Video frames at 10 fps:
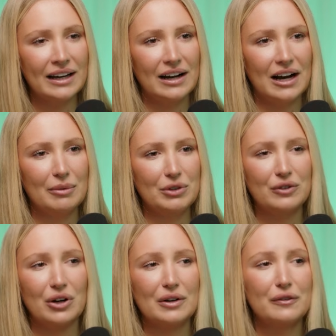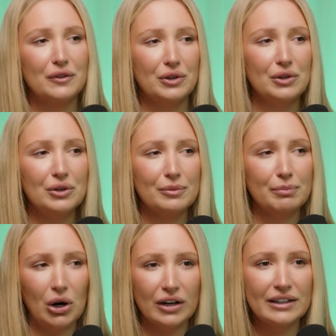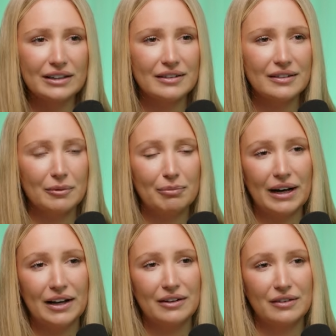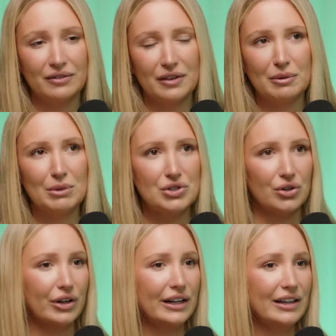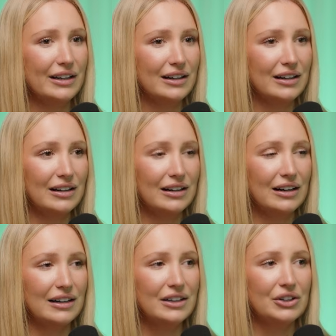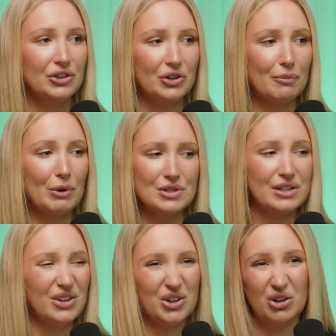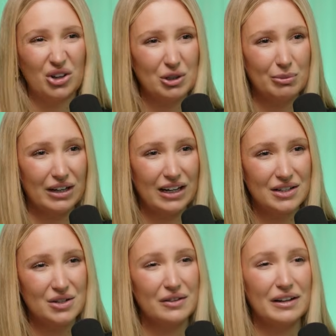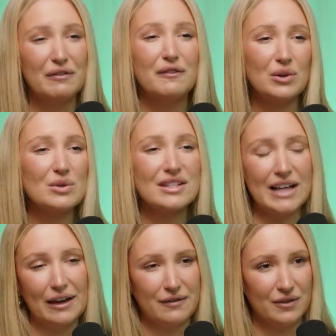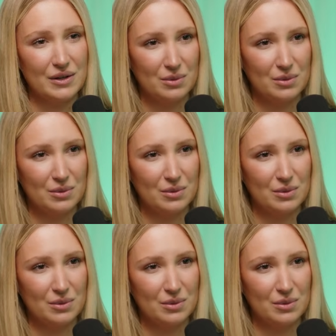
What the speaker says: You've got a few pockets, but the majority are, mostly owner occupied. So it feels safer as